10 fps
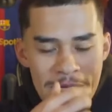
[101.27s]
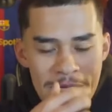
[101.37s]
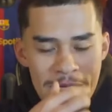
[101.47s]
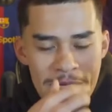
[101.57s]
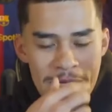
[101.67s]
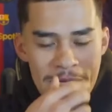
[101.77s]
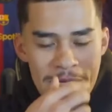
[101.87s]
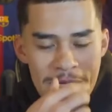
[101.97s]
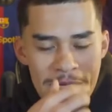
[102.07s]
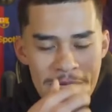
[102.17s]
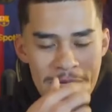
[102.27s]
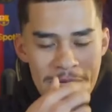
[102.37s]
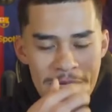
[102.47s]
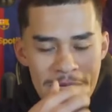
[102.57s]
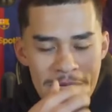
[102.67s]

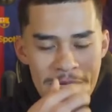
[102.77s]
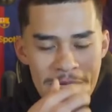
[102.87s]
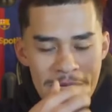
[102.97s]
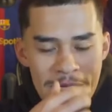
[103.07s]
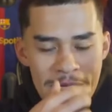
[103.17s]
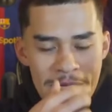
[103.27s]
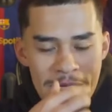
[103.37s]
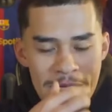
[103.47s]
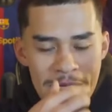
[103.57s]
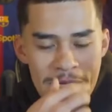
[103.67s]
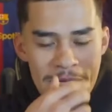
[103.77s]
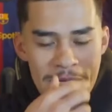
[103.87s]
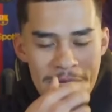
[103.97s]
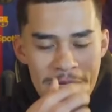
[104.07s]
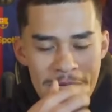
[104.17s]

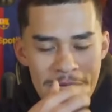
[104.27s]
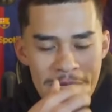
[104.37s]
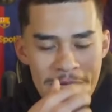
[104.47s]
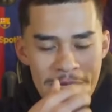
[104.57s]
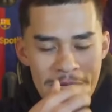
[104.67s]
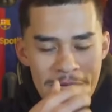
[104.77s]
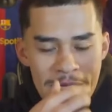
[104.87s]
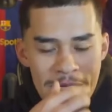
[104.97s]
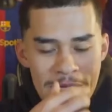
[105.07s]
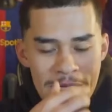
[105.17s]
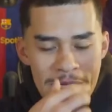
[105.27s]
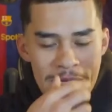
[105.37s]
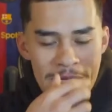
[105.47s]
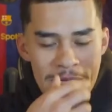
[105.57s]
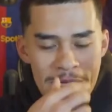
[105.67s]

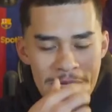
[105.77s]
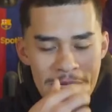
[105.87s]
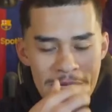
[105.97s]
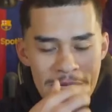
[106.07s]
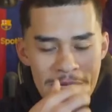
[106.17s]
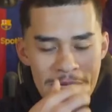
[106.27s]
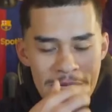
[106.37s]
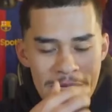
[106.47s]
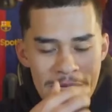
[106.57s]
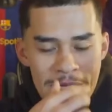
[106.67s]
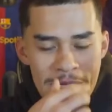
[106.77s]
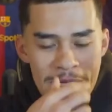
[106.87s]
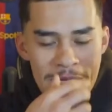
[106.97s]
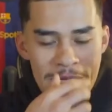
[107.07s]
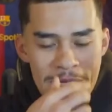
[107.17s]

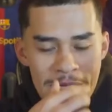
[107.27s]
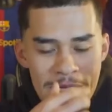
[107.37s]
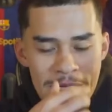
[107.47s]
This person isn't speaking.